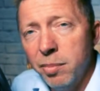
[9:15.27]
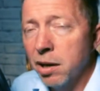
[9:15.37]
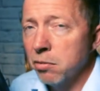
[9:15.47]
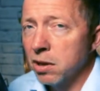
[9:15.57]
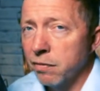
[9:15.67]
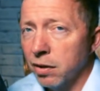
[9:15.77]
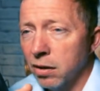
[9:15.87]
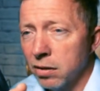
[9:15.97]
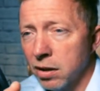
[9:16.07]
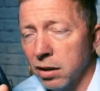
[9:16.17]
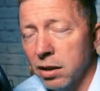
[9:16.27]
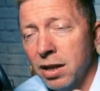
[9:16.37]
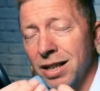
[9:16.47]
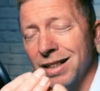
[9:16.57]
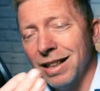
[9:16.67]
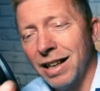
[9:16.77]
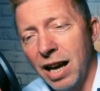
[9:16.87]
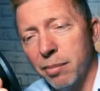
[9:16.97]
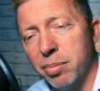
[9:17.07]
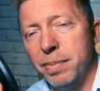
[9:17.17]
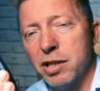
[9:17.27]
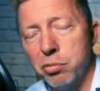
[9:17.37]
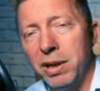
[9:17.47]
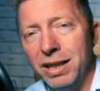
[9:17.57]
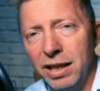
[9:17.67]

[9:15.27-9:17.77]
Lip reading: You might want to have a look at the gap between